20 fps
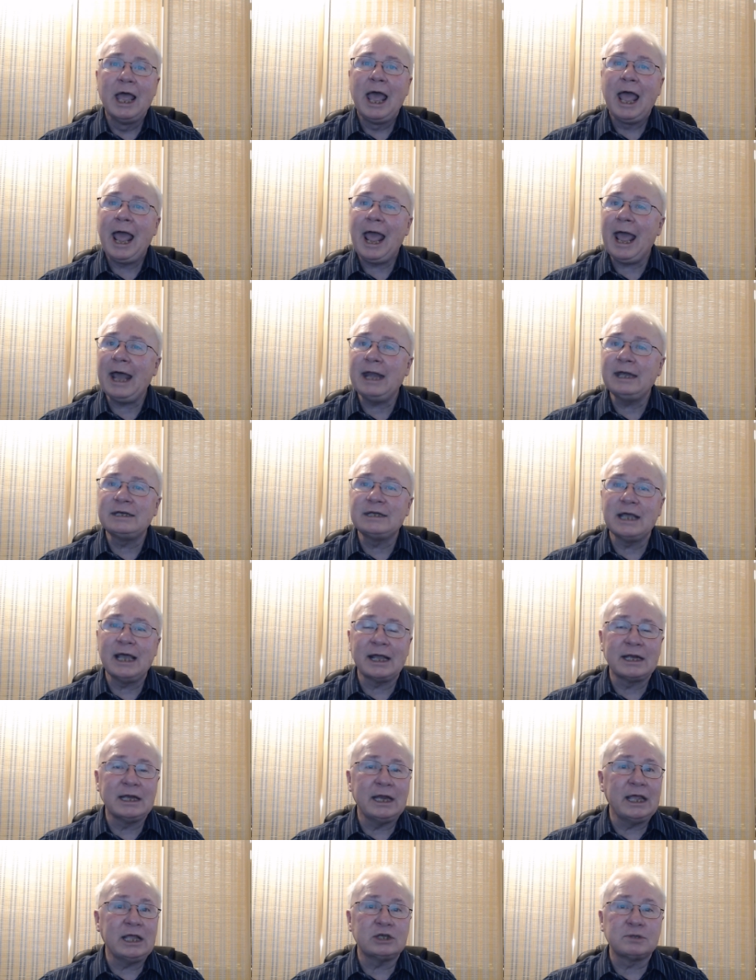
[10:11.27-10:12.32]
and
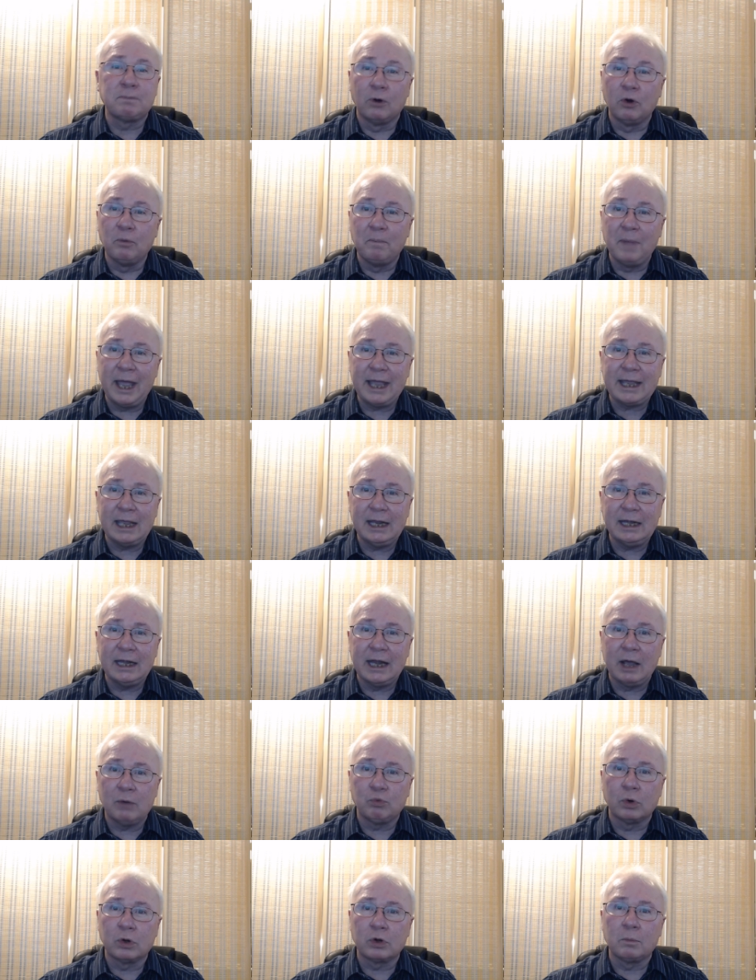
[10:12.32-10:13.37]
techniques for making
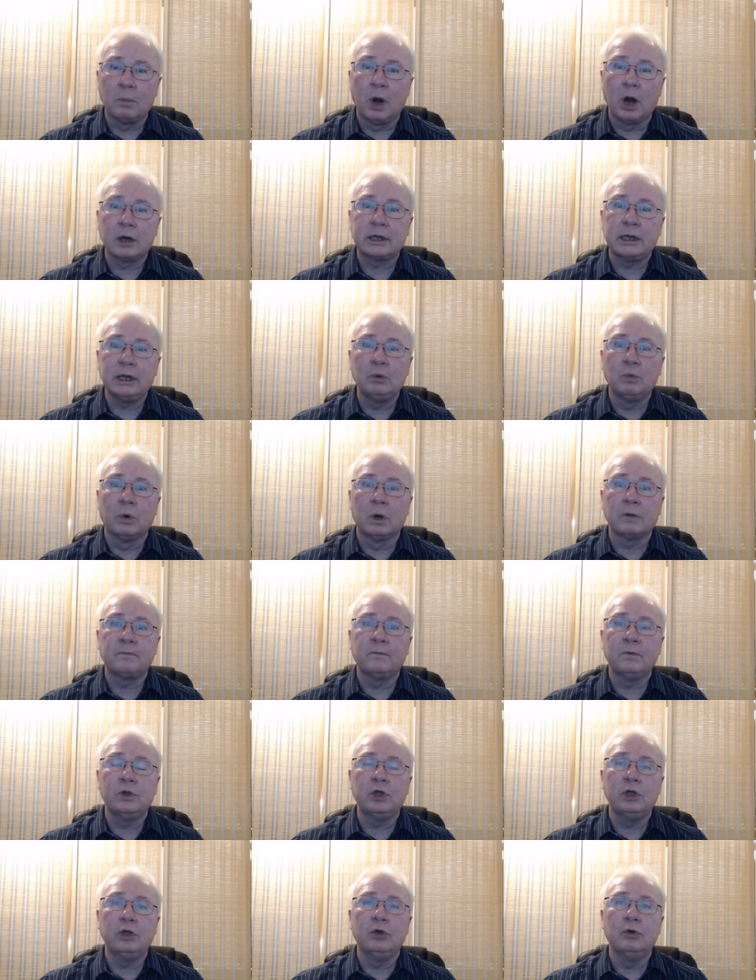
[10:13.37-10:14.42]
network marketing work
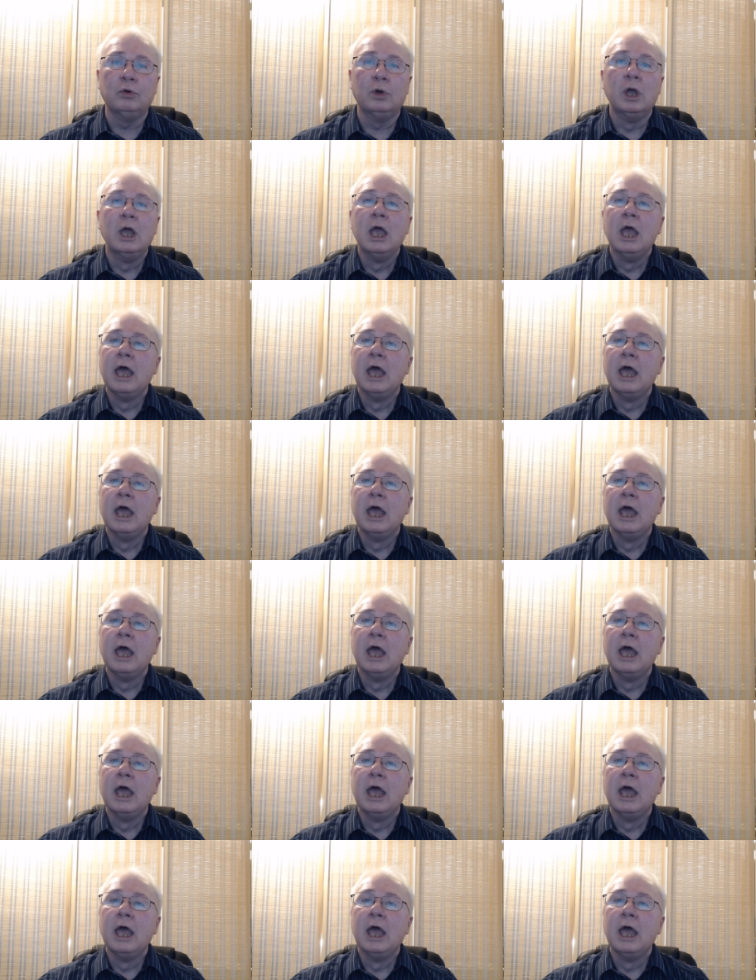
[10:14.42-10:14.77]
for you.